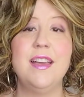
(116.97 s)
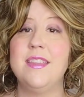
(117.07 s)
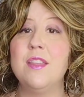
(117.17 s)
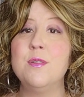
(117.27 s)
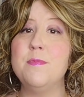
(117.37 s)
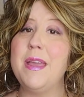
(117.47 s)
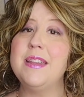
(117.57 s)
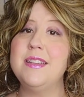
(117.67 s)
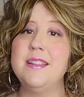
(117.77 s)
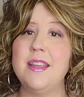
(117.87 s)
The other
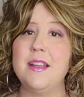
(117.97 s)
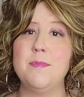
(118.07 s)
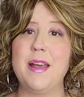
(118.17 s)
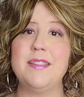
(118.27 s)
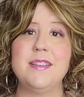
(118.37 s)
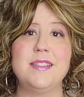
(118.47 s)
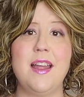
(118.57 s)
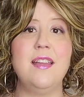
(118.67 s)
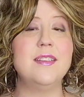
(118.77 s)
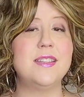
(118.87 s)
amazing thing about this
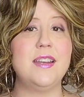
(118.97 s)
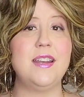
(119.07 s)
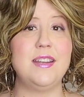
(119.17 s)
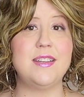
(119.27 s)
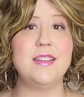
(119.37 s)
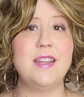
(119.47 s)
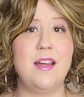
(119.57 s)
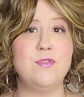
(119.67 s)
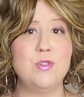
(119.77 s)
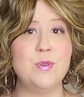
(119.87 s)
style is that it does
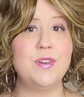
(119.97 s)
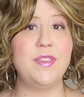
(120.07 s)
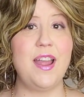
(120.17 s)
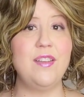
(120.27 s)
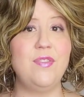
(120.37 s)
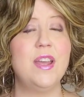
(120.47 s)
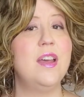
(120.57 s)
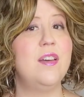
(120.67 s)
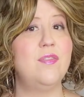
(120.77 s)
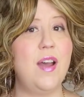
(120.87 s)
have true to life
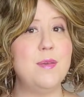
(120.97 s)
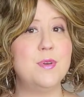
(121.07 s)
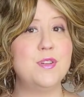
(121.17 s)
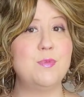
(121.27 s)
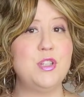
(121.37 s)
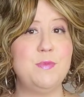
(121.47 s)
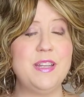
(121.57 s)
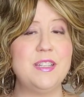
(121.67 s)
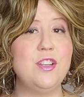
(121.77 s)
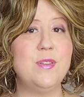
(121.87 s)
fibers, which
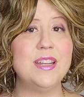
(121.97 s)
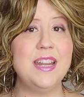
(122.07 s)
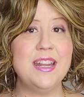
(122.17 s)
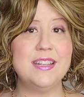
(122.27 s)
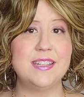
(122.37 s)
means that you can heat